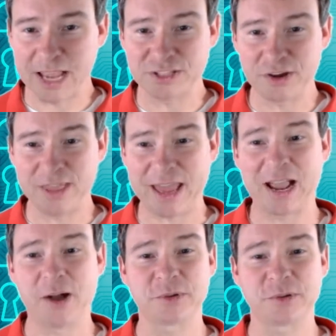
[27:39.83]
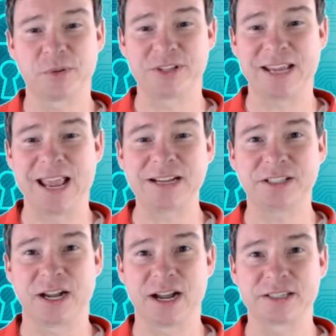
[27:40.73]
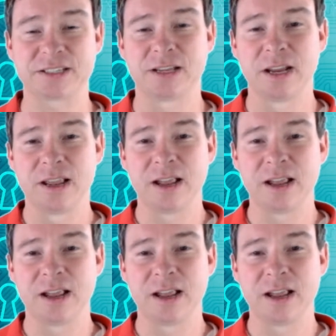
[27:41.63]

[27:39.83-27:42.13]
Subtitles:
And so that helps protect us